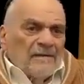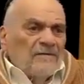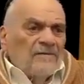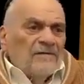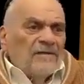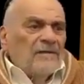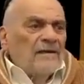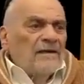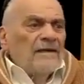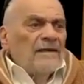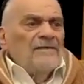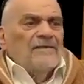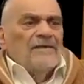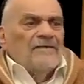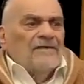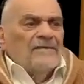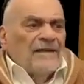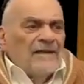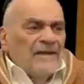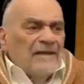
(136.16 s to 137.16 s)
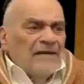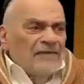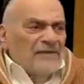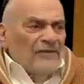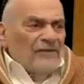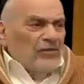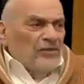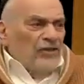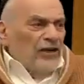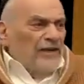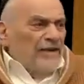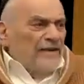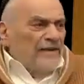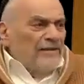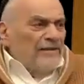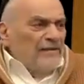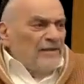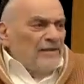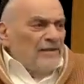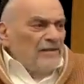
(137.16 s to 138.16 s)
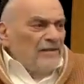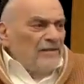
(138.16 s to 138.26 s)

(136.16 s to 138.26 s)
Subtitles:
God does not have a chair.